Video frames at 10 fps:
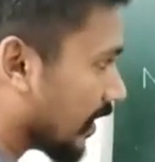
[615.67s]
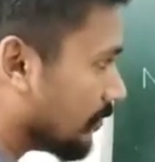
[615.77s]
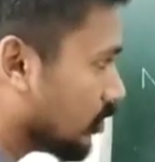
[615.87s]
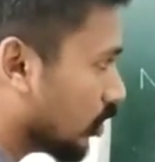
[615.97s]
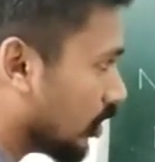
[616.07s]
I
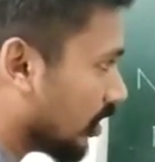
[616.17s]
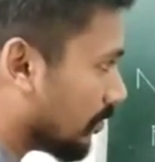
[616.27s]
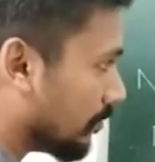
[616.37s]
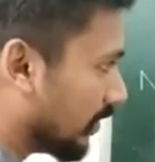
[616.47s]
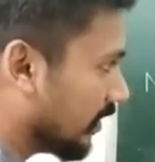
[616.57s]
am sure you
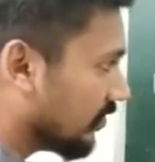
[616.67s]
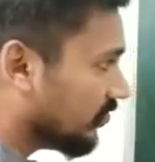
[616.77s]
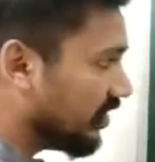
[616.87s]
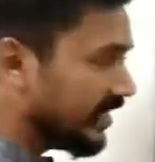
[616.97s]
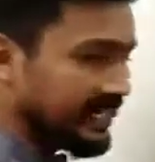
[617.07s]
remember
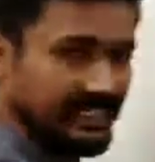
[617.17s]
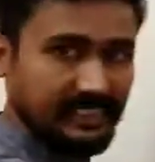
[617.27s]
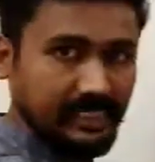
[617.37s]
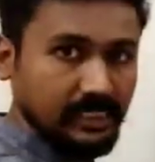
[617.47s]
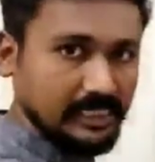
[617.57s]
Vd is
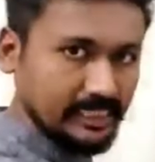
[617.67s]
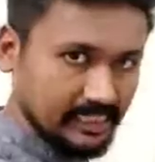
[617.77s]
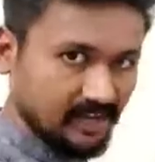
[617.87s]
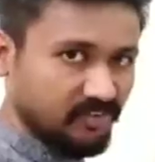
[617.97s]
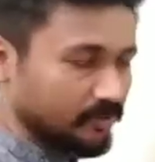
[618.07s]
the
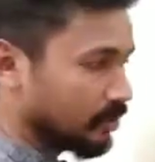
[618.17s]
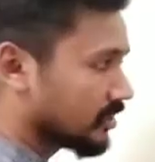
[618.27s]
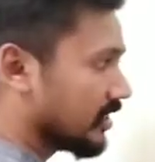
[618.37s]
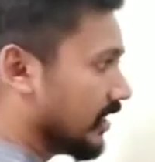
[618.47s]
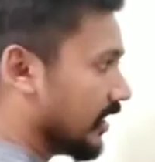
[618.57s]
drift
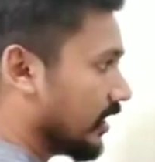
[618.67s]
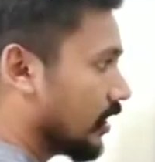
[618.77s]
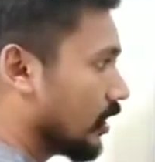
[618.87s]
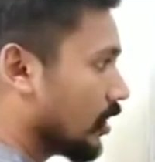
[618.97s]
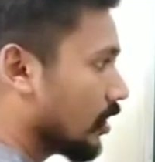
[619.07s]
velocity
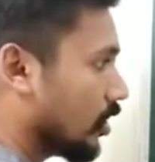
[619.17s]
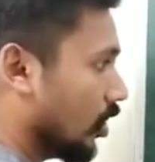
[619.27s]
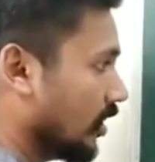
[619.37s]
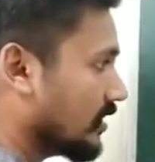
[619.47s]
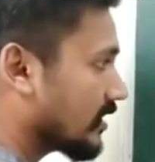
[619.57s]

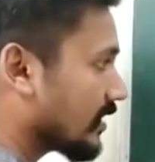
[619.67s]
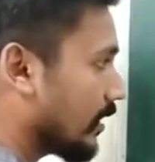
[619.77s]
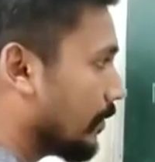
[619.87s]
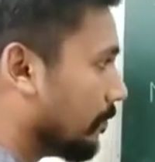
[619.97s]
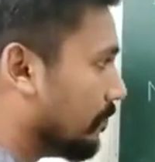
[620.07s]
cross
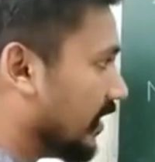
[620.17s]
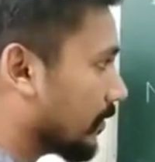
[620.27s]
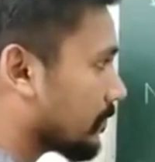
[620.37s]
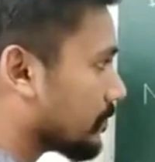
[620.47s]
B.